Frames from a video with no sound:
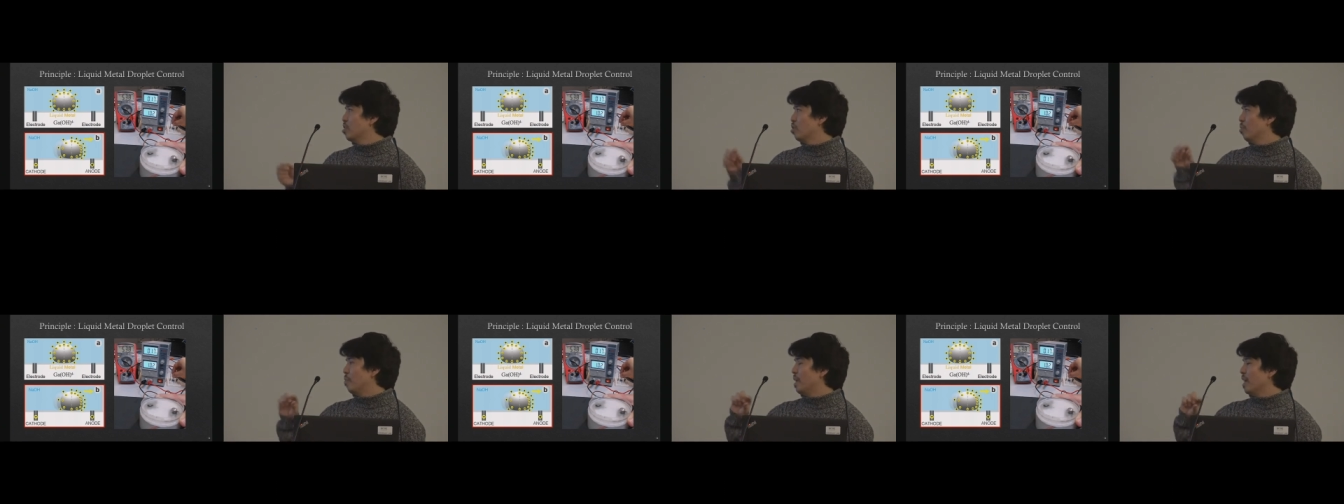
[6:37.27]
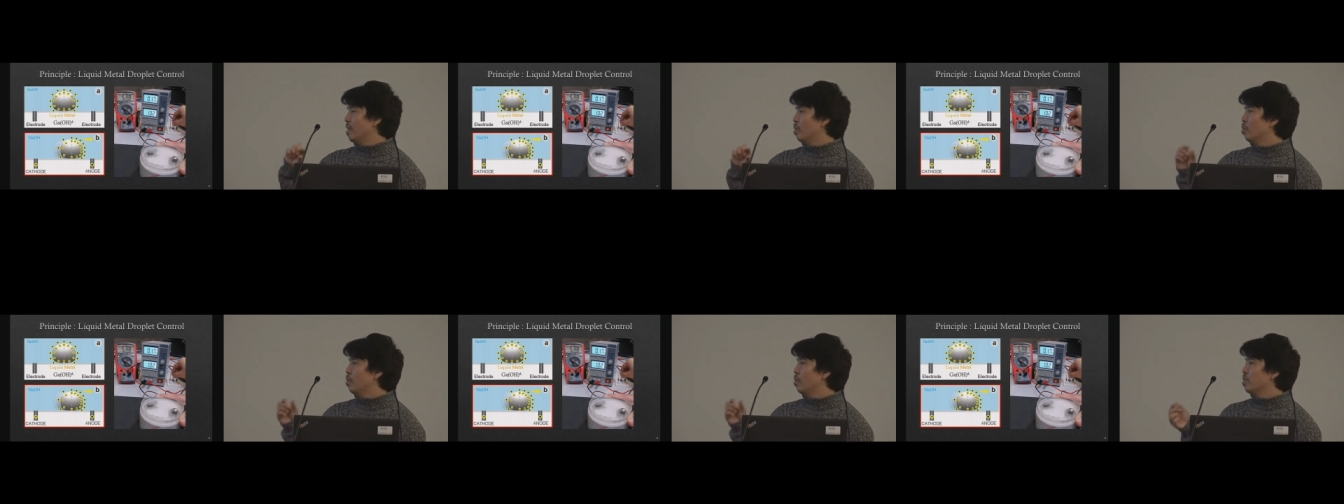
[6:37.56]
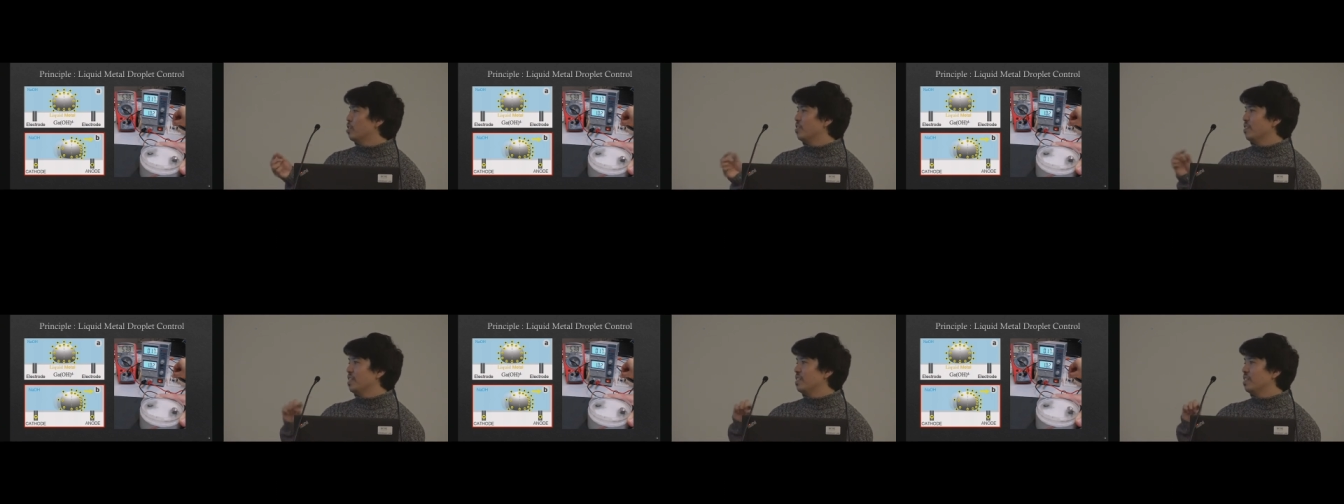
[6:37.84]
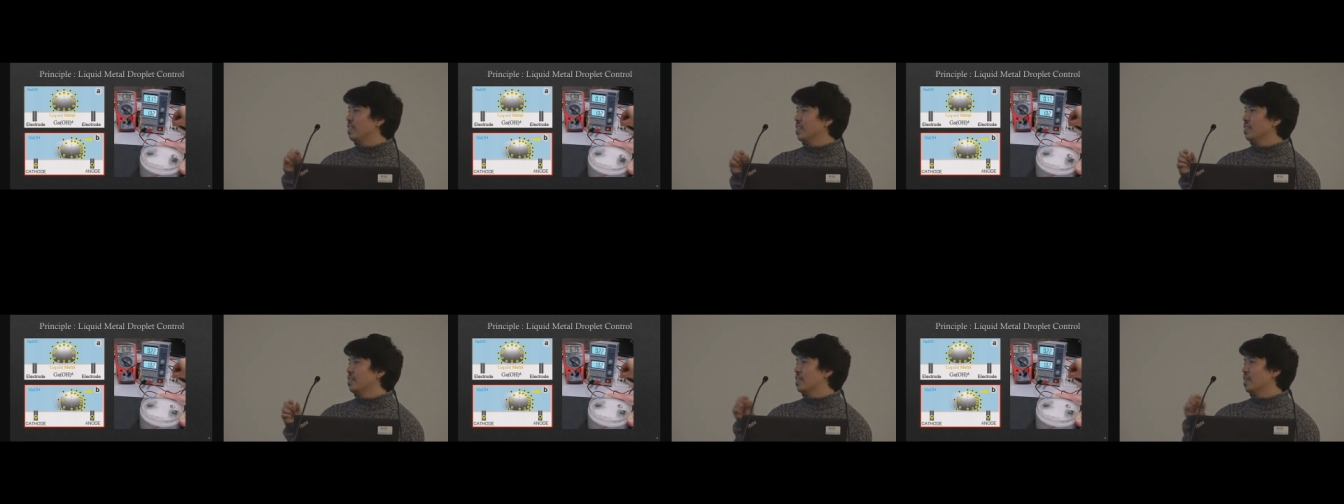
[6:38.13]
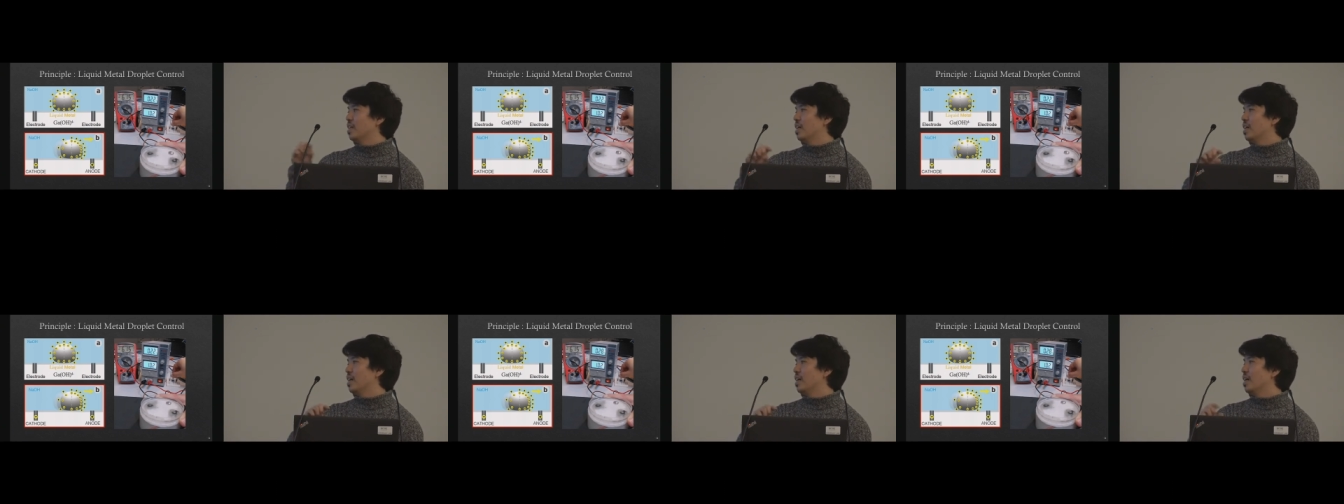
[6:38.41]
So by
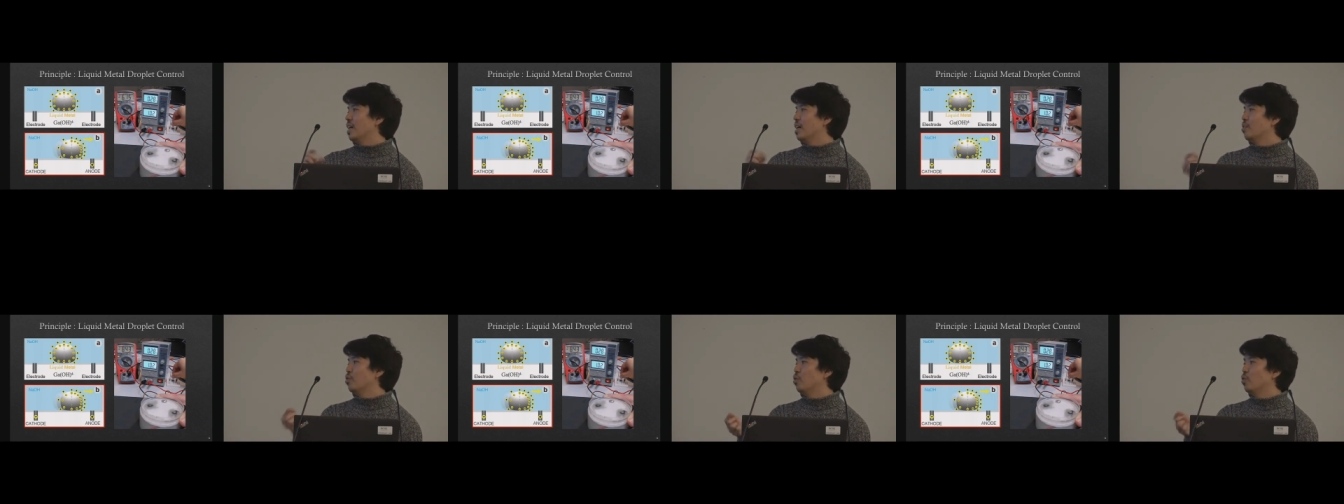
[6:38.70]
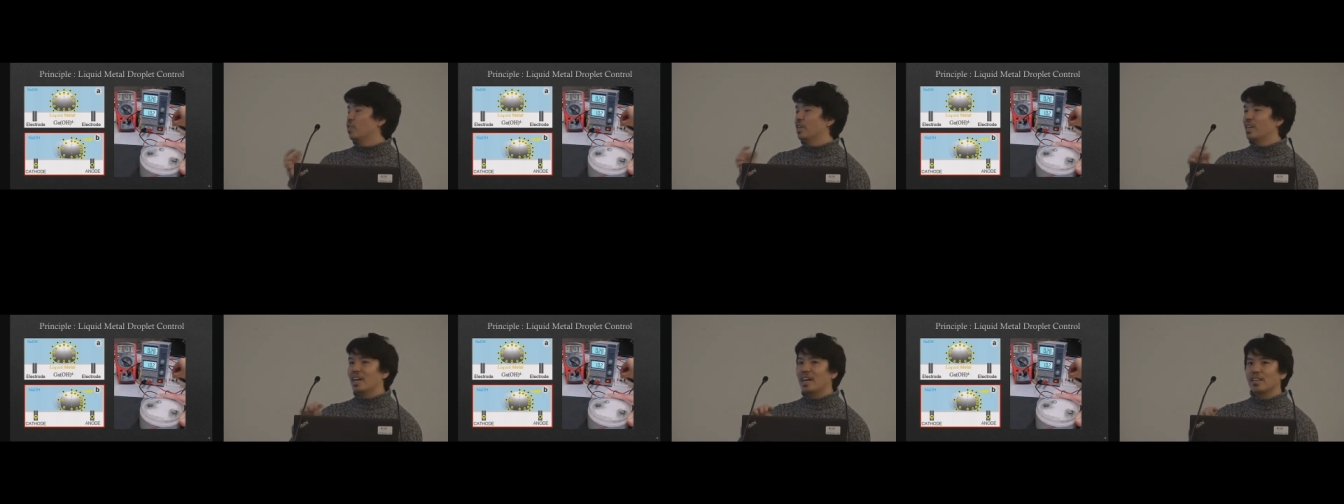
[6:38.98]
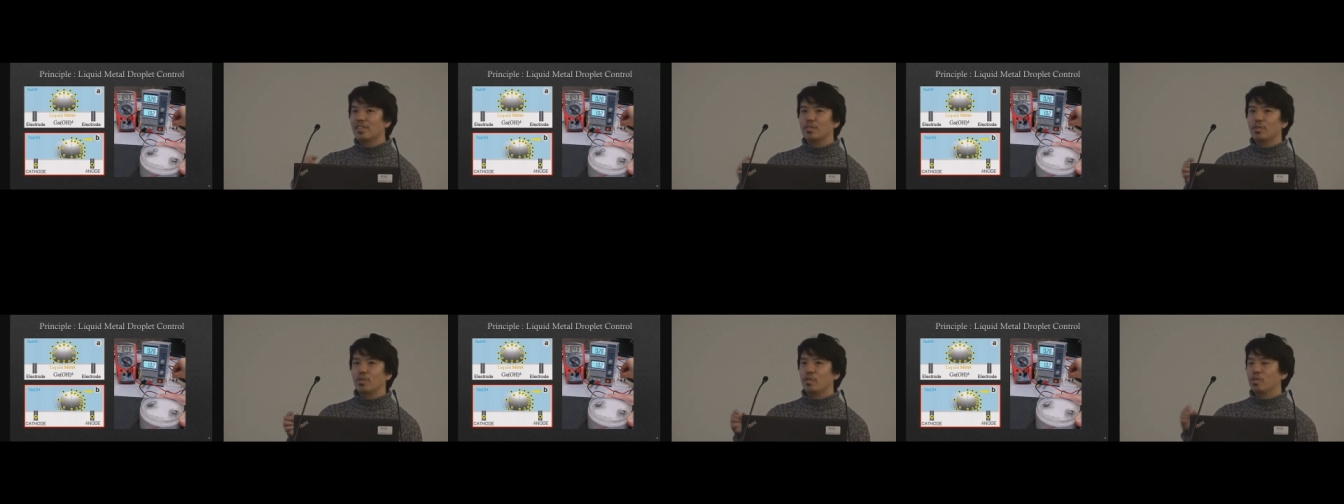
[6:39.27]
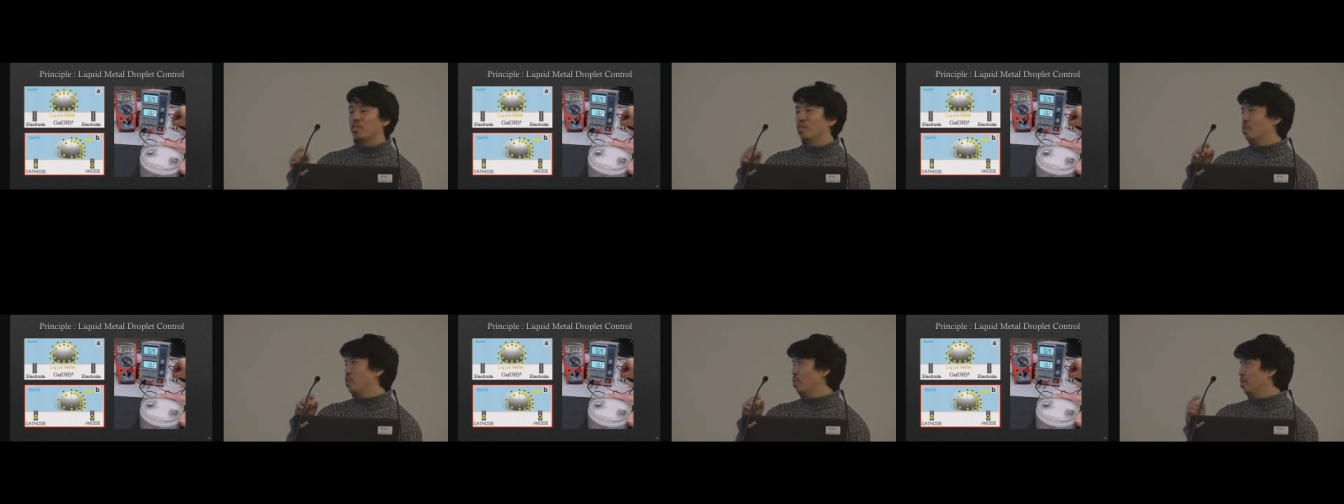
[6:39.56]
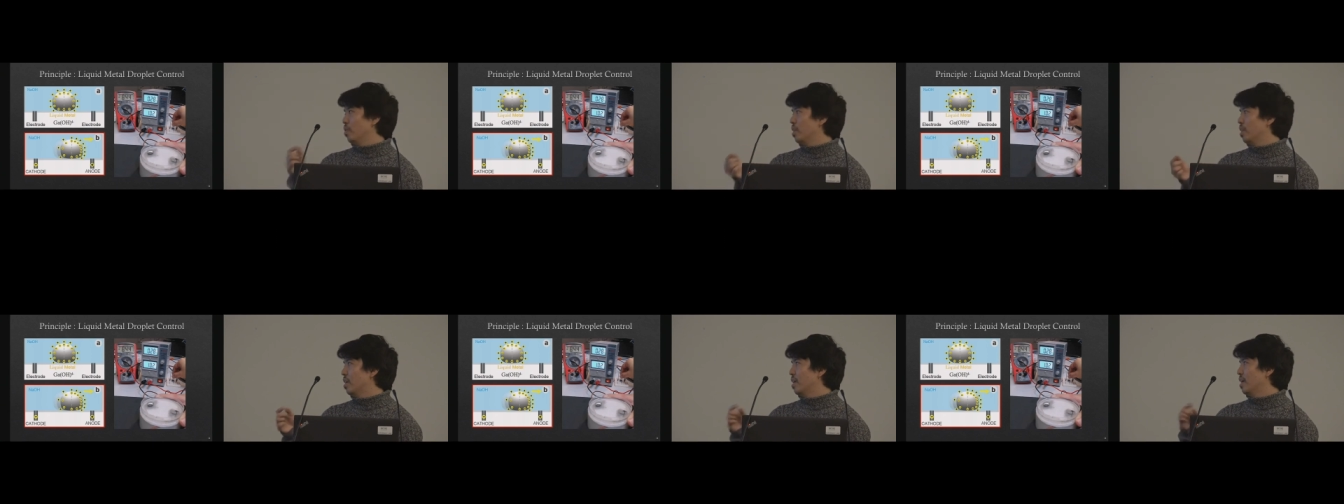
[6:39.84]
switching the anode cathode
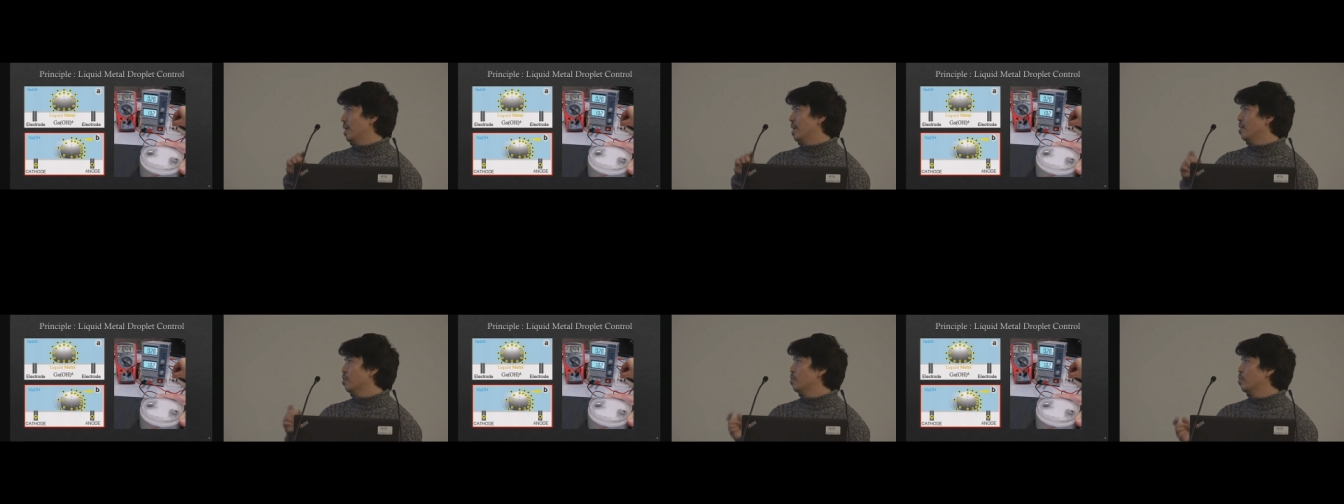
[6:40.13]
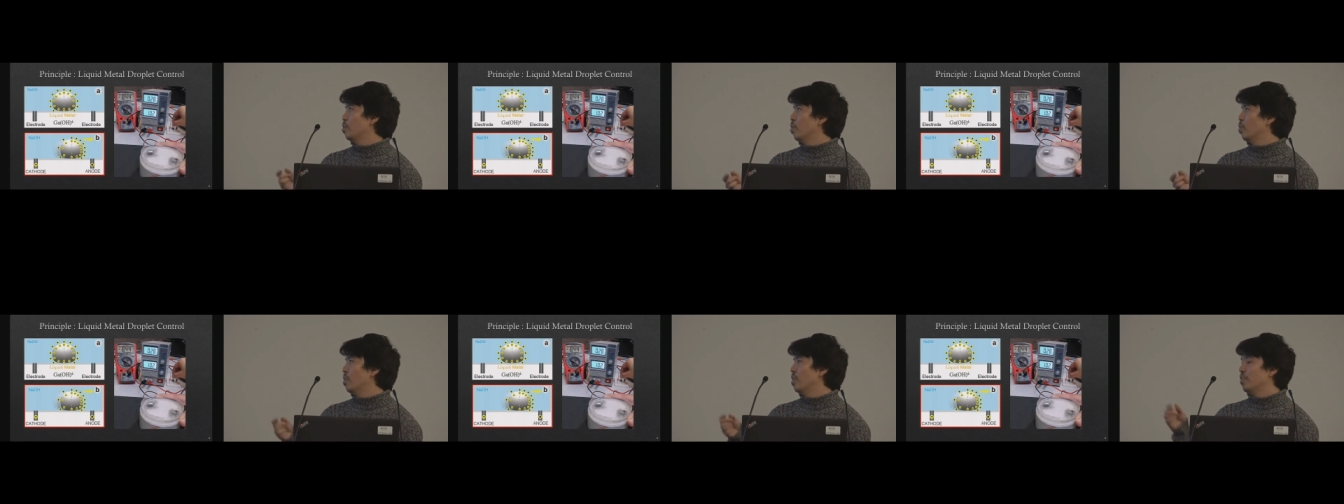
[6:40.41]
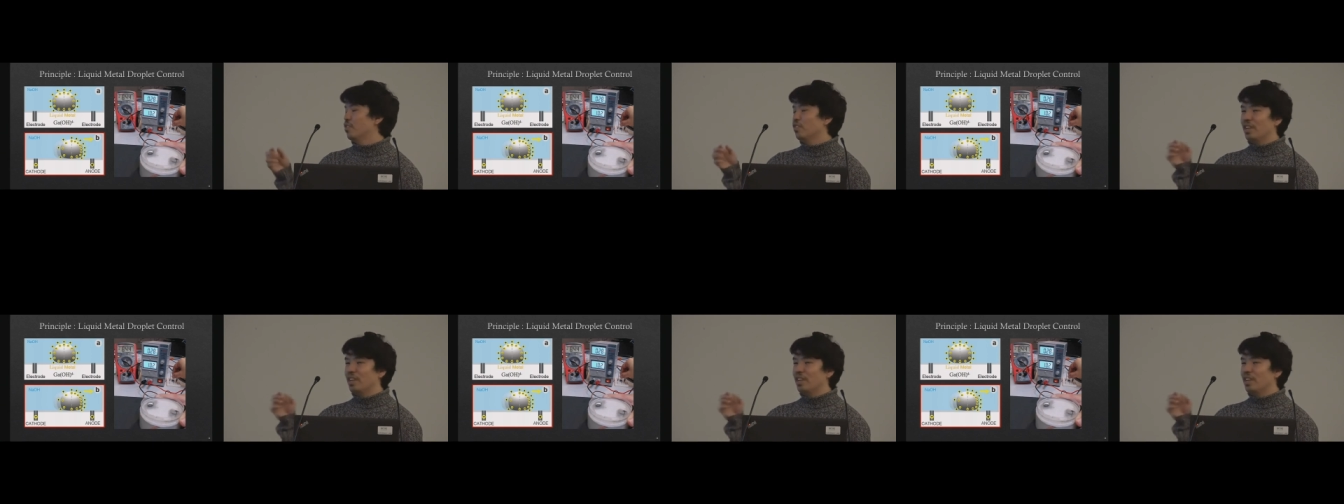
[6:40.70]
on the electrode,